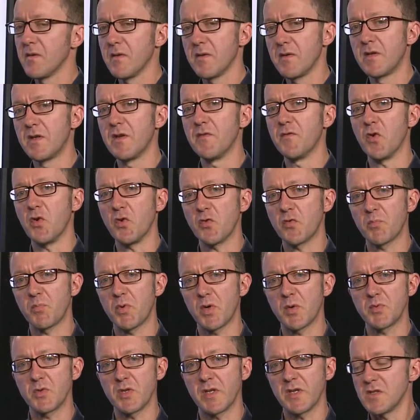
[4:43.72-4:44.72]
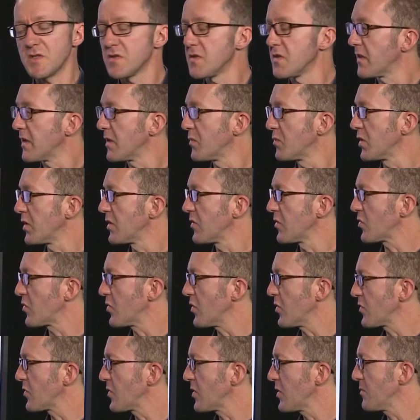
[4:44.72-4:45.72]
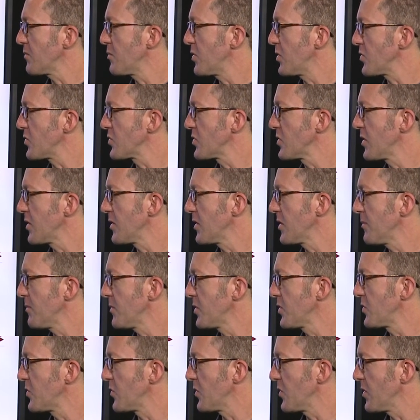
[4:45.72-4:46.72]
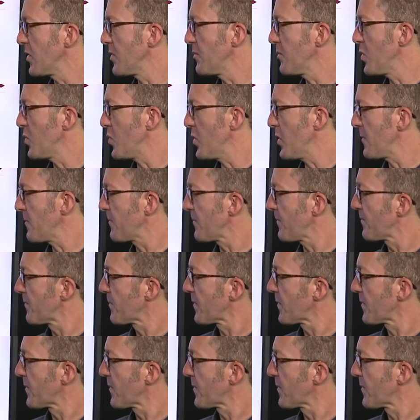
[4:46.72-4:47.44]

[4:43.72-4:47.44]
diverse population that we discussed in postulate number 1.